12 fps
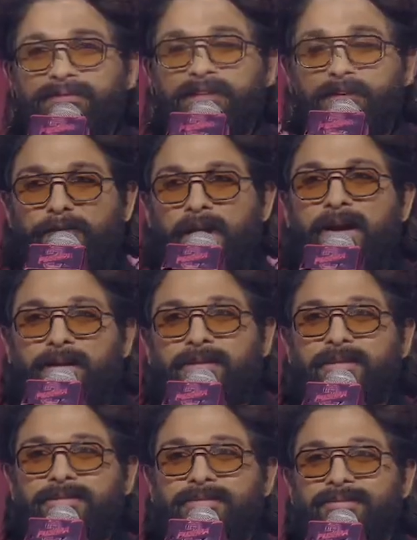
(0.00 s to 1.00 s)
the flight
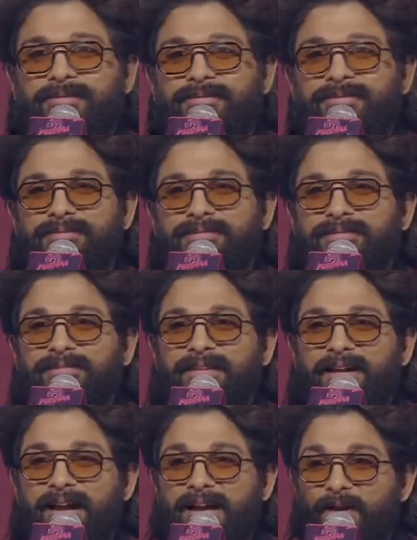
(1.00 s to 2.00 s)

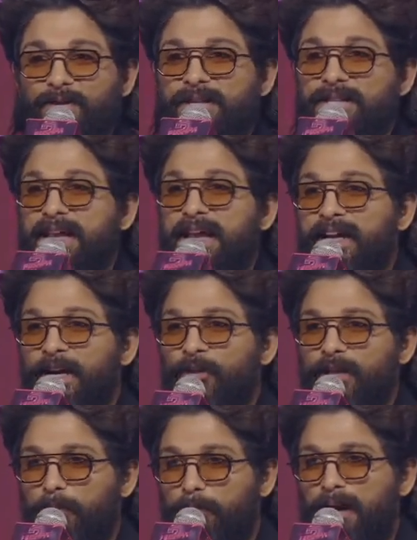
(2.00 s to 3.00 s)
and I was just getting into
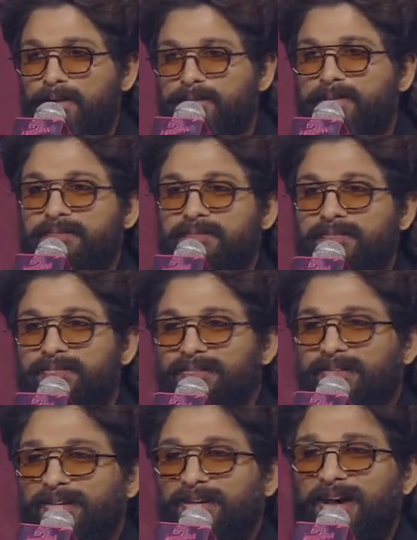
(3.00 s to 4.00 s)
the bus,
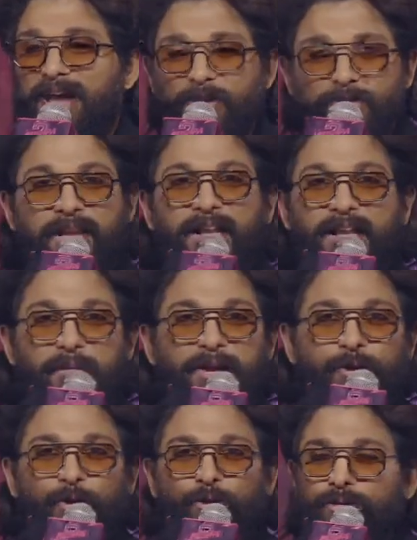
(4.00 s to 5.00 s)
I was telling my
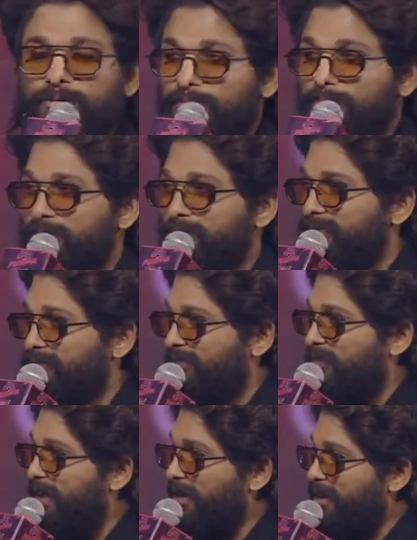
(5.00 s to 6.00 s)
crew,
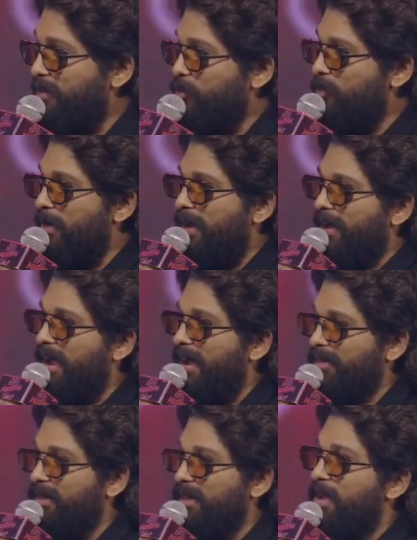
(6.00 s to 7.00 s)
welcome to my
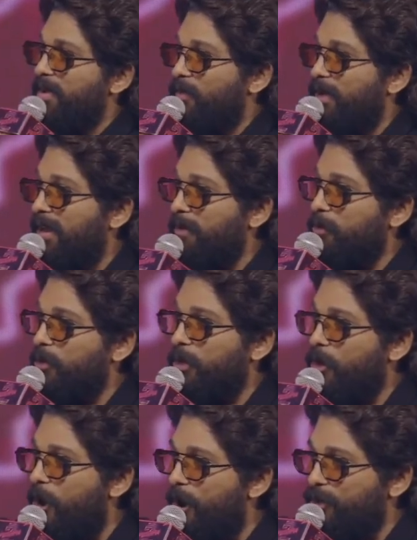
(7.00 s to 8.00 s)
land. Welcome to the
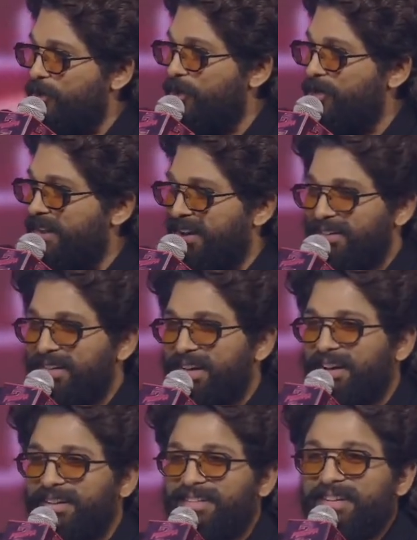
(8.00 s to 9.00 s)
God's own
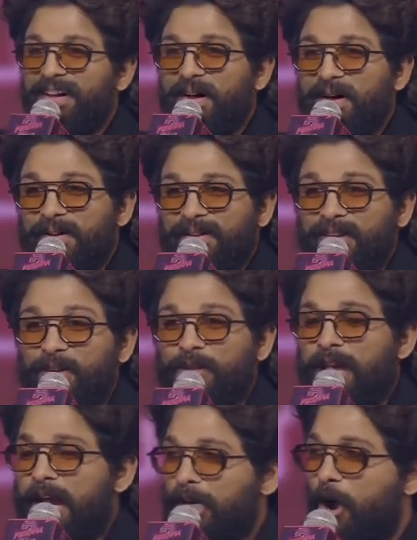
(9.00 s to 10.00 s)
country. You know, the